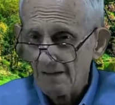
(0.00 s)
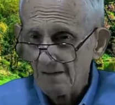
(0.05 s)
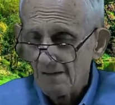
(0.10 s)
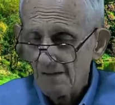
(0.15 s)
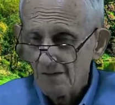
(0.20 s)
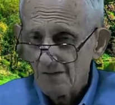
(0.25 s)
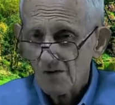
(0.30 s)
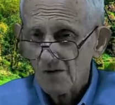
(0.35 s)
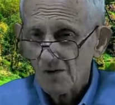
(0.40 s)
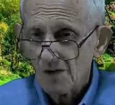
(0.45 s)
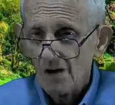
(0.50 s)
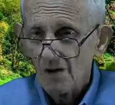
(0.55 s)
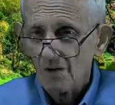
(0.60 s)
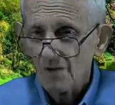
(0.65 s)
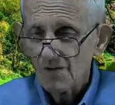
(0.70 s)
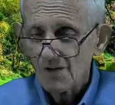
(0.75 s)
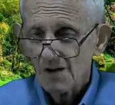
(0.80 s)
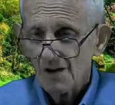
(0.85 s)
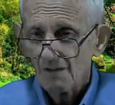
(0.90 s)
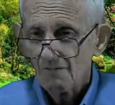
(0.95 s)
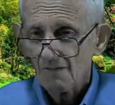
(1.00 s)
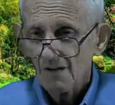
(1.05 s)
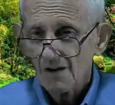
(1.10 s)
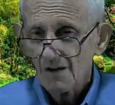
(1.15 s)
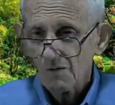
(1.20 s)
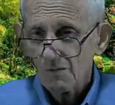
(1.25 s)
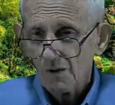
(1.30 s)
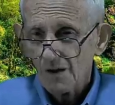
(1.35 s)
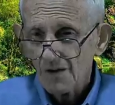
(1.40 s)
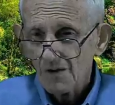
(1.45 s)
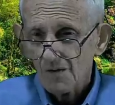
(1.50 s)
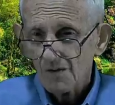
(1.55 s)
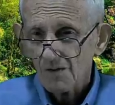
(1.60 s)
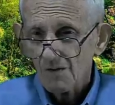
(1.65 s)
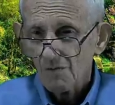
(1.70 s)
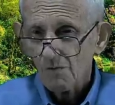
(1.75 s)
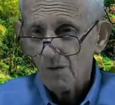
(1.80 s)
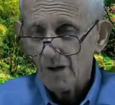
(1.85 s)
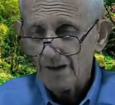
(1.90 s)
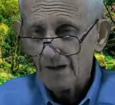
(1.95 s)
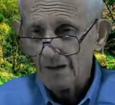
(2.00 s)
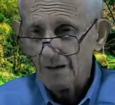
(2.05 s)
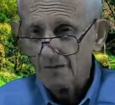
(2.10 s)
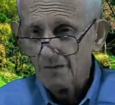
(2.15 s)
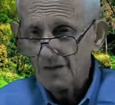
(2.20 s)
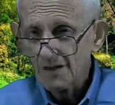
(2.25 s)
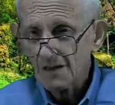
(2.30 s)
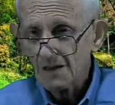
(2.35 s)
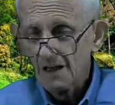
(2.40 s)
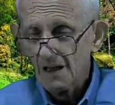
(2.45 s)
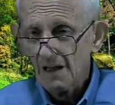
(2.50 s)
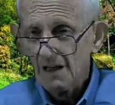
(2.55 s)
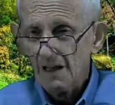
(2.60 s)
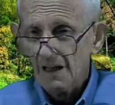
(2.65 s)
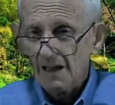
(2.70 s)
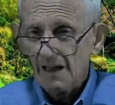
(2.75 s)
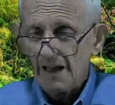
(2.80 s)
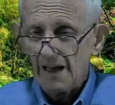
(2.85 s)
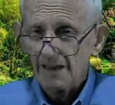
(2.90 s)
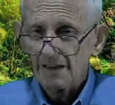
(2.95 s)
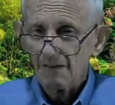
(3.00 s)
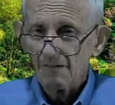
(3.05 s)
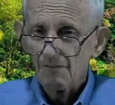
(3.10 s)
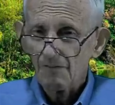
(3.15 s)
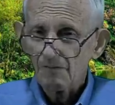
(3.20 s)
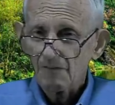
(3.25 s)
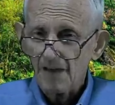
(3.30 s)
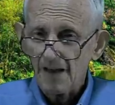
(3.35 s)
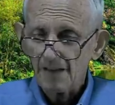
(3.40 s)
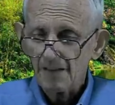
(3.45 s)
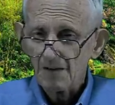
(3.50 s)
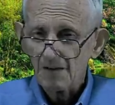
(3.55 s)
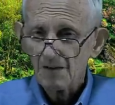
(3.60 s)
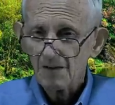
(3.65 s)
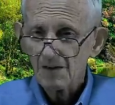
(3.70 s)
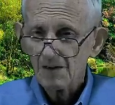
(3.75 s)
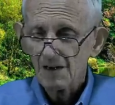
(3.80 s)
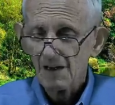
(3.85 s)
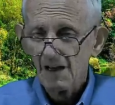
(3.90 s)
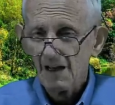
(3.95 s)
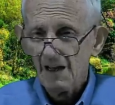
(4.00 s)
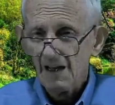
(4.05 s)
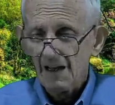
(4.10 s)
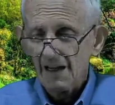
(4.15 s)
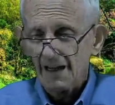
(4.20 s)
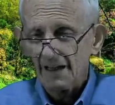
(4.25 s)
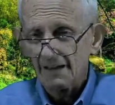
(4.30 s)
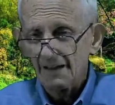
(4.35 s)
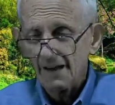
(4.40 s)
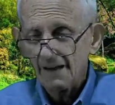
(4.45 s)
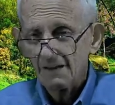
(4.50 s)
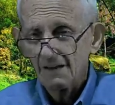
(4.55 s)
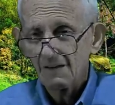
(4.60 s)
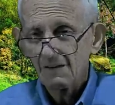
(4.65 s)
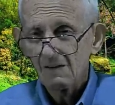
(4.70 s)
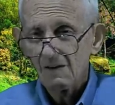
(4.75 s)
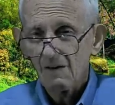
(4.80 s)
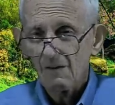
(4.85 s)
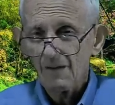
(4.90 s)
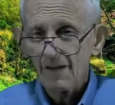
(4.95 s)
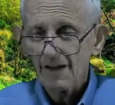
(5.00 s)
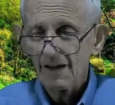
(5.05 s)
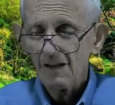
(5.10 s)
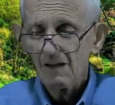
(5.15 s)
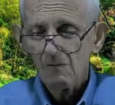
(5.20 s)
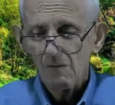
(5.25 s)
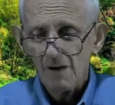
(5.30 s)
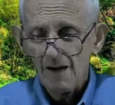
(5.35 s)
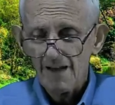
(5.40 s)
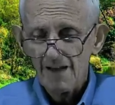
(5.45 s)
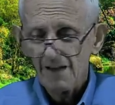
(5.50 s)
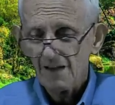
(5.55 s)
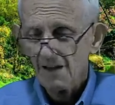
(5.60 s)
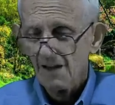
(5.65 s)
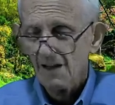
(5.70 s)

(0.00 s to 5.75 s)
controls every twitch of the yeah. wings and yep. the feathers, and they can go any way.